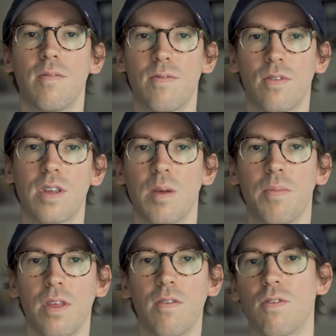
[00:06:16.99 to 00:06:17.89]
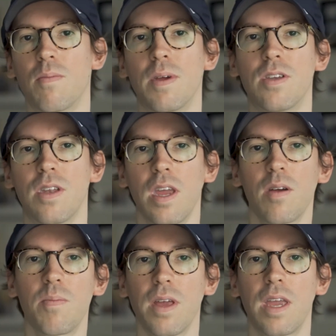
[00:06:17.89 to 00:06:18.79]
For example, the aforementioned
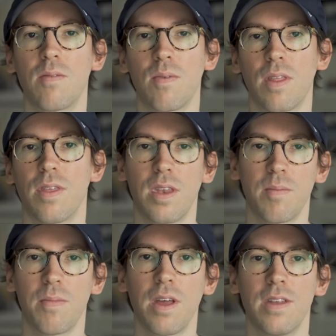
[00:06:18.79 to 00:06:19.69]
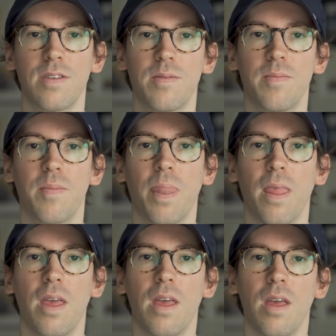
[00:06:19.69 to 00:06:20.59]
airplane with the dim lights.
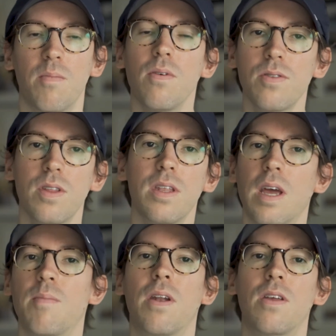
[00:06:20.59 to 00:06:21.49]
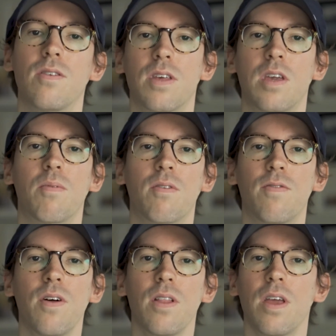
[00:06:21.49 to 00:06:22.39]
Most of the time when I used the Keyboard
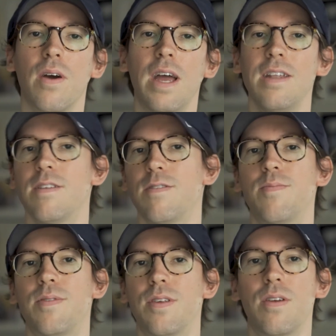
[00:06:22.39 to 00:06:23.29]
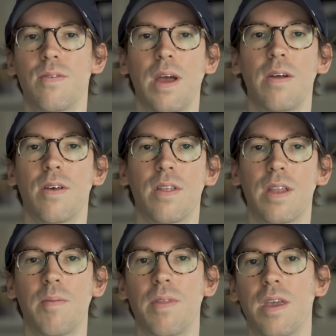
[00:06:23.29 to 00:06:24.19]
Folio, I didn't sit around all the
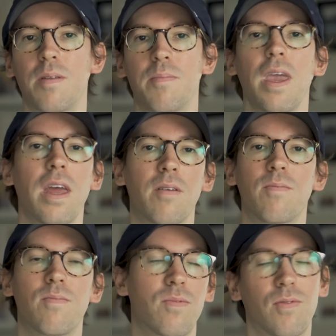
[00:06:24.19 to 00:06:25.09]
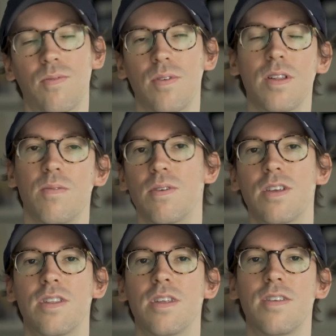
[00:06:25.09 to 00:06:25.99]
time thinking, man, I really
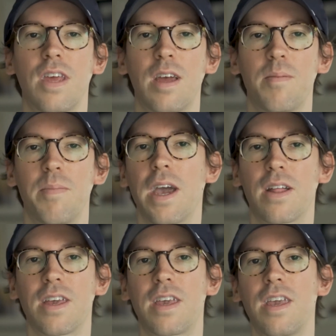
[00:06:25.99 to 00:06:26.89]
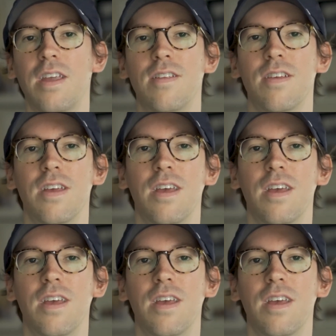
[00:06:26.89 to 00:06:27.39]
wish this had backlit keys.